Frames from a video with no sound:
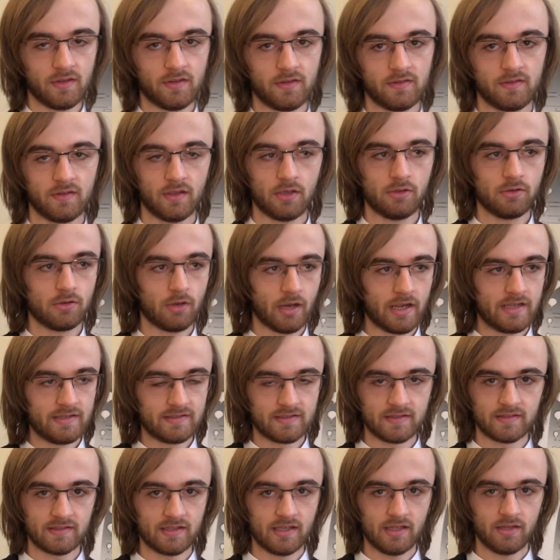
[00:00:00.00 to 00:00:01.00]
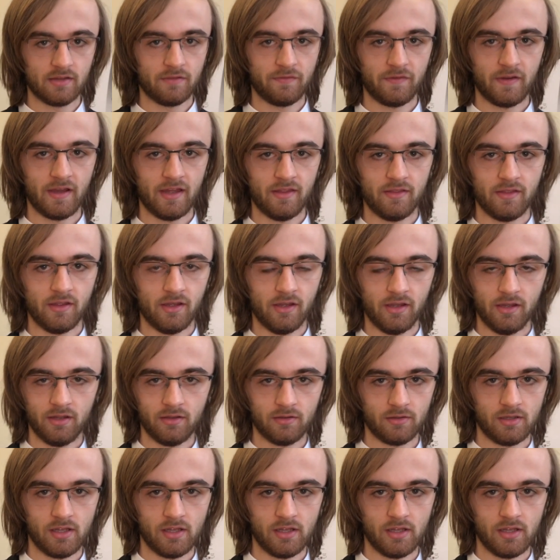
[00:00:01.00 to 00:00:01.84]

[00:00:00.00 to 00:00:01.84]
so great to see the fact that